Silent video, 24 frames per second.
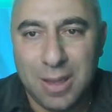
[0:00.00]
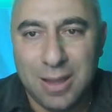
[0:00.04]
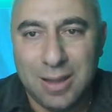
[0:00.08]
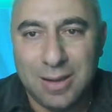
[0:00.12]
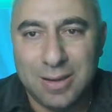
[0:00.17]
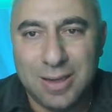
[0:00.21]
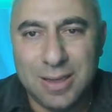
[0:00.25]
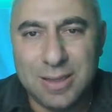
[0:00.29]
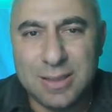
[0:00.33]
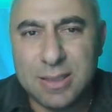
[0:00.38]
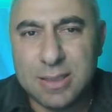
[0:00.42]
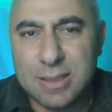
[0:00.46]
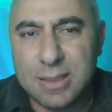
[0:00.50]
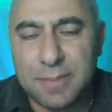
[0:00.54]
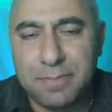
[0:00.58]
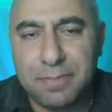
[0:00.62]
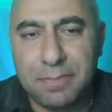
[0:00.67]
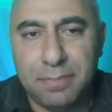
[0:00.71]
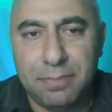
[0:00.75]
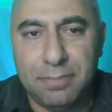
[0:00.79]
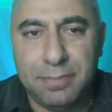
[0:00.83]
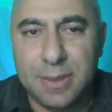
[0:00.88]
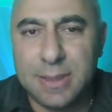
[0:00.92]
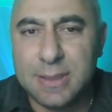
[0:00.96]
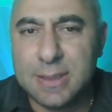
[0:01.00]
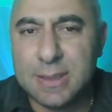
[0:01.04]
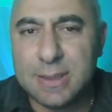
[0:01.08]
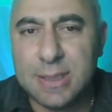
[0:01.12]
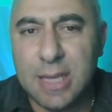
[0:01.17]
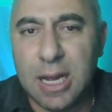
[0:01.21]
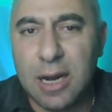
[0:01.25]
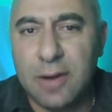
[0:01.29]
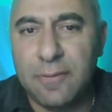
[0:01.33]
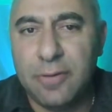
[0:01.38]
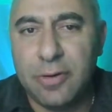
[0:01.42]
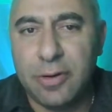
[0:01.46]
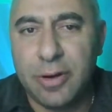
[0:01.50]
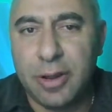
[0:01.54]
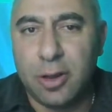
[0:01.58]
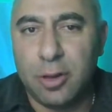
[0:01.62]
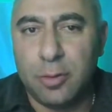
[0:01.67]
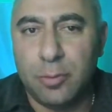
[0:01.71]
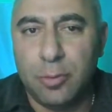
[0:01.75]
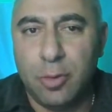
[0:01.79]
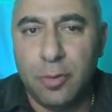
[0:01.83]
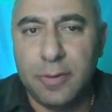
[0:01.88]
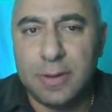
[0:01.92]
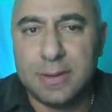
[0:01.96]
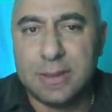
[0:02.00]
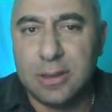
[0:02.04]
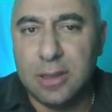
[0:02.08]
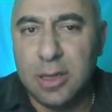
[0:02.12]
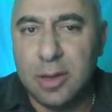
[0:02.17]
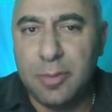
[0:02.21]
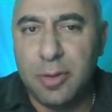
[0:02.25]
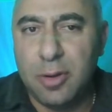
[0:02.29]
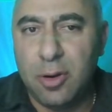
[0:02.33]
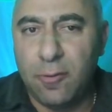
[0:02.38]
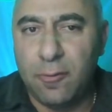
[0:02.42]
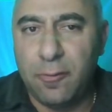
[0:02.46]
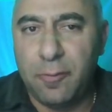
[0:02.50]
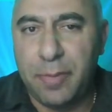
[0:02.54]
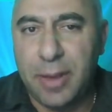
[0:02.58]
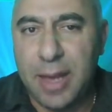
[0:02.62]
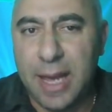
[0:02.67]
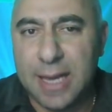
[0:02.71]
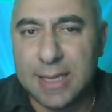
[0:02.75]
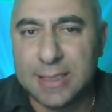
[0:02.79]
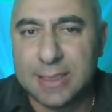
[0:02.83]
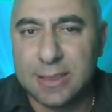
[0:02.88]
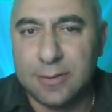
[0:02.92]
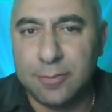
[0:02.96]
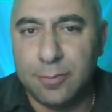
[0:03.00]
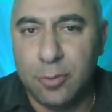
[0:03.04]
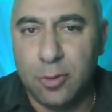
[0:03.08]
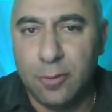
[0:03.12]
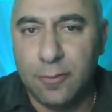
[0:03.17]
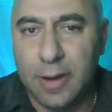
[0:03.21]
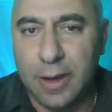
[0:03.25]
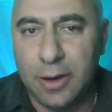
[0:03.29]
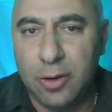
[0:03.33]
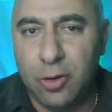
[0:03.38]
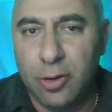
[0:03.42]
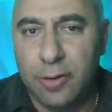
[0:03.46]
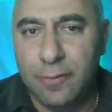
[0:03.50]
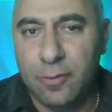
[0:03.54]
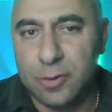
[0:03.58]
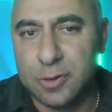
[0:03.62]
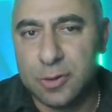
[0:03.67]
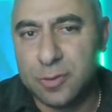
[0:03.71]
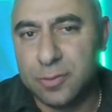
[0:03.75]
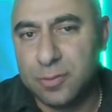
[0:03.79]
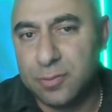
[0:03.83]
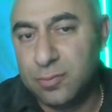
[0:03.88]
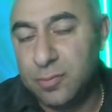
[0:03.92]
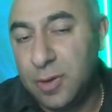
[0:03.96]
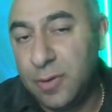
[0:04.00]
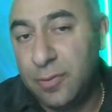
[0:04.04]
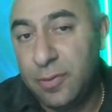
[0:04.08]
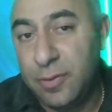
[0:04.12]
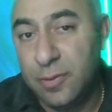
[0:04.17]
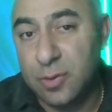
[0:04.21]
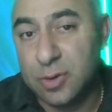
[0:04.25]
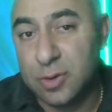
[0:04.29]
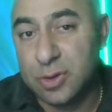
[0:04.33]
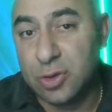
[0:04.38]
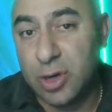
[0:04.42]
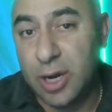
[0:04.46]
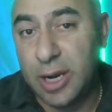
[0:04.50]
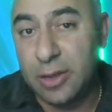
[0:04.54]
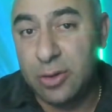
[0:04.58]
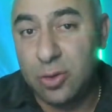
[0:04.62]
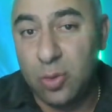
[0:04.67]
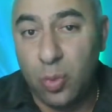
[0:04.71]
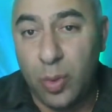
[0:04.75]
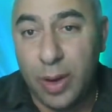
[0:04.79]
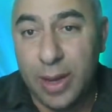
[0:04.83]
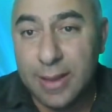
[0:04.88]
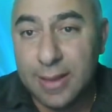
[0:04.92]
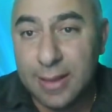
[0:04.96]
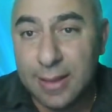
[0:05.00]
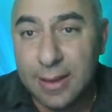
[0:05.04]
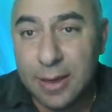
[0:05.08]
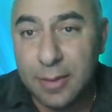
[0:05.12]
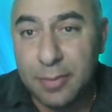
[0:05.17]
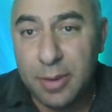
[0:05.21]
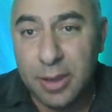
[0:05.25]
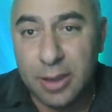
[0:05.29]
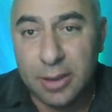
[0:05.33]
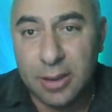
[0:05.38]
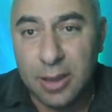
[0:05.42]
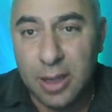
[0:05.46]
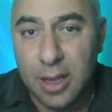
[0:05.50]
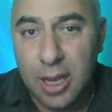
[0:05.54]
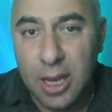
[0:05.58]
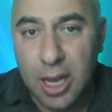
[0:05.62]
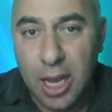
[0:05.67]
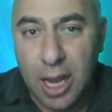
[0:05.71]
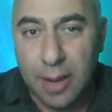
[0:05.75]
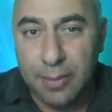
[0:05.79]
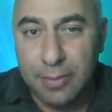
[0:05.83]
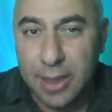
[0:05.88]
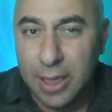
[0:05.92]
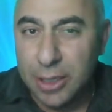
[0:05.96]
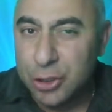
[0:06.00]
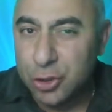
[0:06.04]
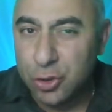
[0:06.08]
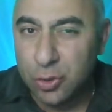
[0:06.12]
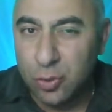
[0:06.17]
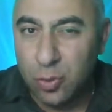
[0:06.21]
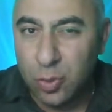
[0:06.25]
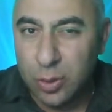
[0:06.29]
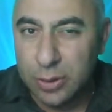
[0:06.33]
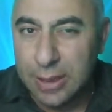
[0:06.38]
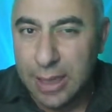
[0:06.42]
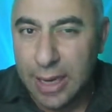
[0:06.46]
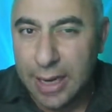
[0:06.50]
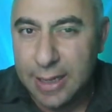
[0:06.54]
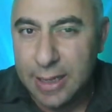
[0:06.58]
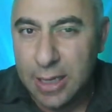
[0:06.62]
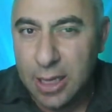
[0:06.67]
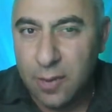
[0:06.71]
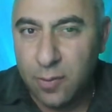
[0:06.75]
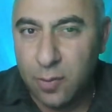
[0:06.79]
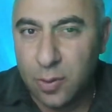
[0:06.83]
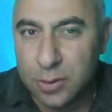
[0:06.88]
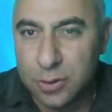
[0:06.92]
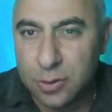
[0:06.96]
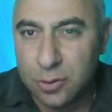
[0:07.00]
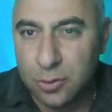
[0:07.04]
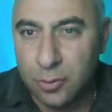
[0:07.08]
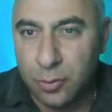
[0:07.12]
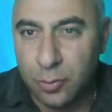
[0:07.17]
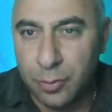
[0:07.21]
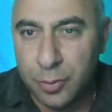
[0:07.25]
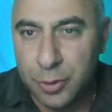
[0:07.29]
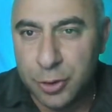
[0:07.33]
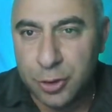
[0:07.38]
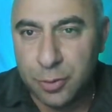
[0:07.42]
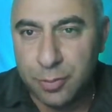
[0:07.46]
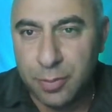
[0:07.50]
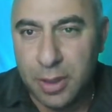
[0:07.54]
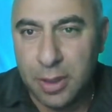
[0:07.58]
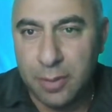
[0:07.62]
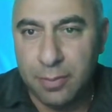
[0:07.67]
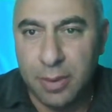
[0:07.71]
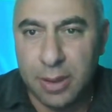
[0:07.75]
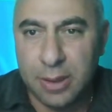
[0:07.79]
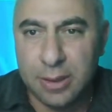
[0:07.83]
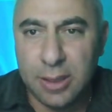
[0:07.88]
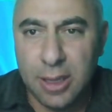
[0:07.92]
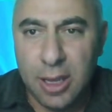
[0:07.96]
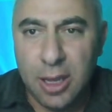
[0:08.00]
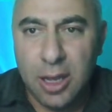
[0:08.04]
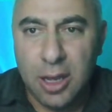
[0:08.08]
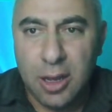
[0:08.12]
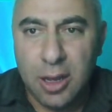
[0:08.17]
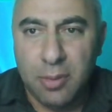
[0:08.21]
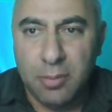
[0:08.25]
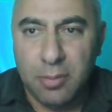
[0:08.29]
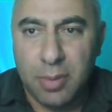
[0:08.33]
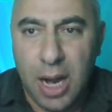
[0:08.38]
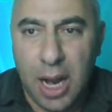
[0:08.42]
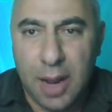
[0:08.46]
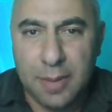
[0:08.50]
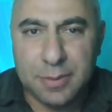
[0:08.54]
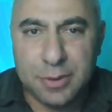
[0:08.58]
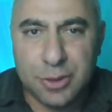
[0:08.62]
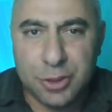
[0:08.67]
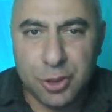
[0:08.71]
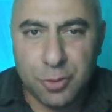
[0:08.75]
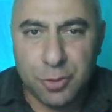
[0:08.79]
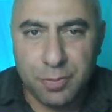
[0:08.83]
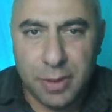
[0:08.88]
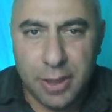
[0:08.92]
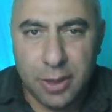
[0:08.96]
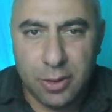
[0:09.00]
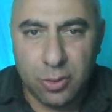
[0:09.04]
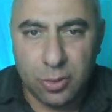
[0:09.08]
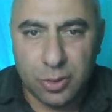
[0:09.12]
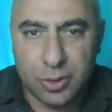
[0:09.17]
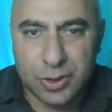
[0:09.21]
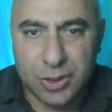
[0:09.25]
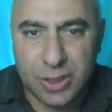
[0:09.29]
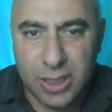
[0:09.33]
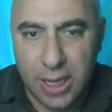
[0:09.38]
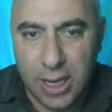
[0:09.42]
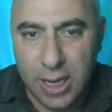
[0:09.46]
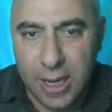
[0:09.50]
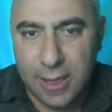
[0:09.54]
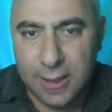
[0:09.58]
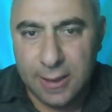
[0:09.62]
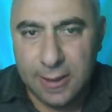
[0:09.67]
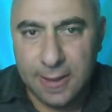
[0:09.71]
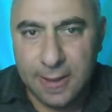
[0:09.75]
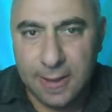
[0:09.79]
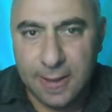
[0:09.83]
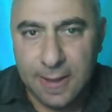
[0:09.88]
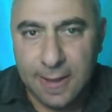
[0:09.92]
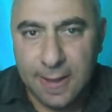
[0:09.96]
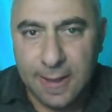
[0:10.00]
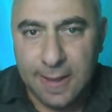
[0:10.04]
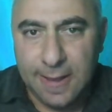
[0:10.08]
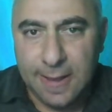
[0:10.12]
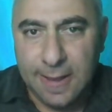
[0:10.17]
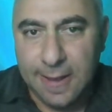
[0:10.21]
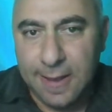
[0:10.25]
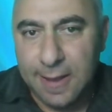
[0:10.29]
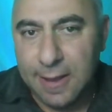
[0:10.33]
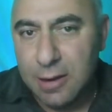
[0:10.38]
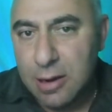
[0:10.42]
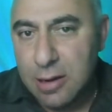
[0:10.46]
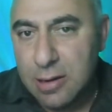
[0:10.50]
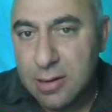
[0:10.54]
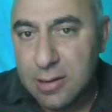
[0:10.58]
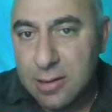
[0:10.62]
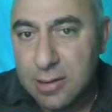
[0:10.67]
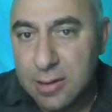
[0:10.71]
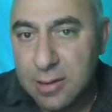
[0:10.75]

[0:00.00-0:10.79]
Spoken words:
This is not a very good move. It's a little bit of a passive move. I know if he was trying to wait a little bit. I'm not sure what the idea was on bishop b8, but perhaps you should play rook c8 and